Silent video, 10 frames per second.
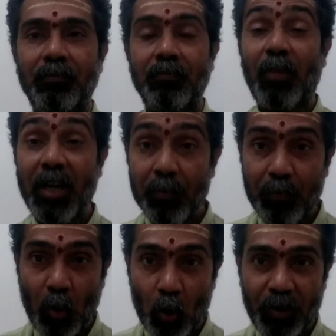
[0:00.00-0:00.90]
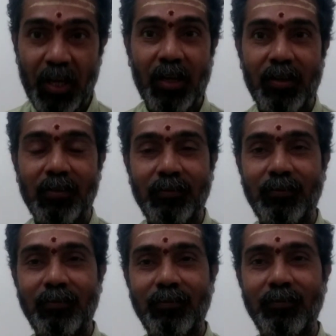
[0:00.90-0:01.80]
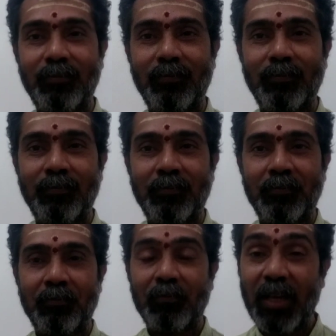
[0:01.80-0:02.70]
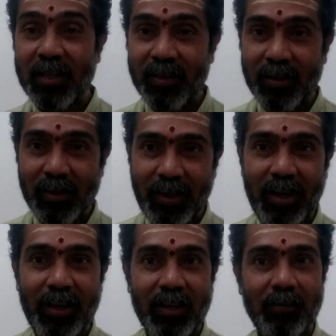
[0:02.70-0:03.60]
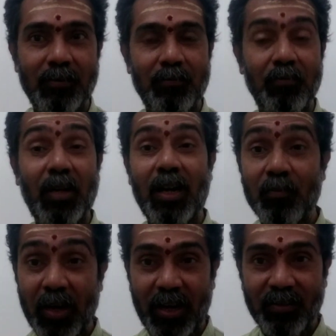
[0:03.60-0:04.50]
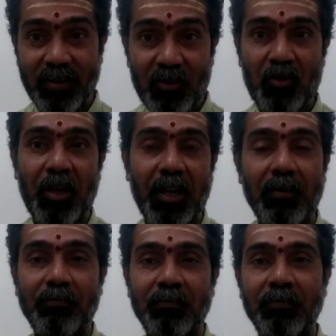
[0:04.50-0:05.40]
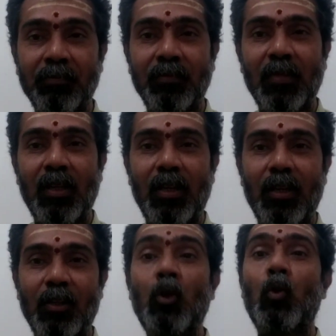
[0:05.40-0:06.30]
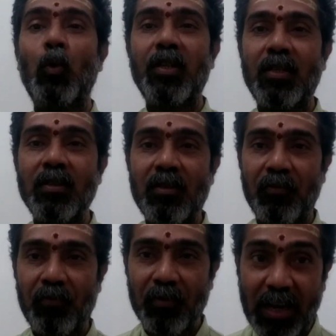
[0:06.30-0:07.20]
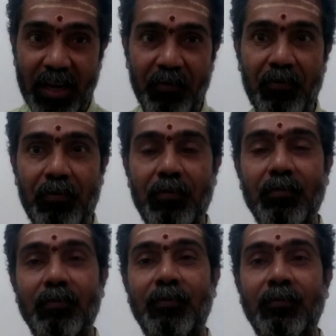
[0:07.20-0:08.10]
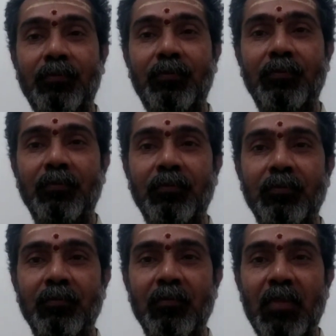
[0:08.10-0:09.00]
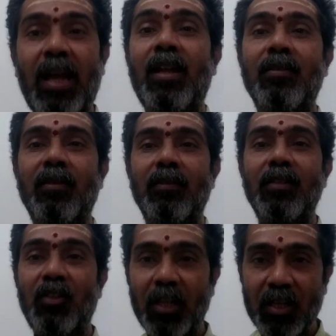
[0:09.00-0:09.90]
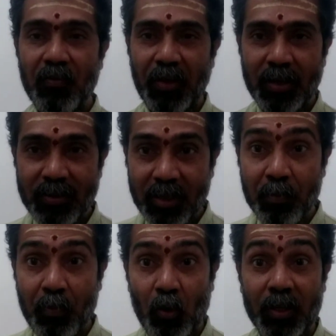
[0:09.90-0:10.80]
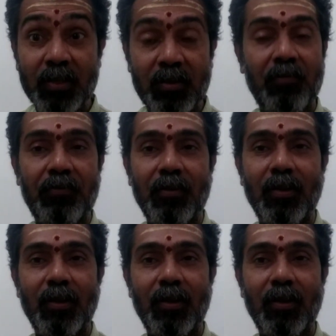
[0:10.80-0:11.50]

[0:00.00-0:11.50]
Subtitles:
by imparting, by inculcating, by assisting the true essence of life and the significance and importance of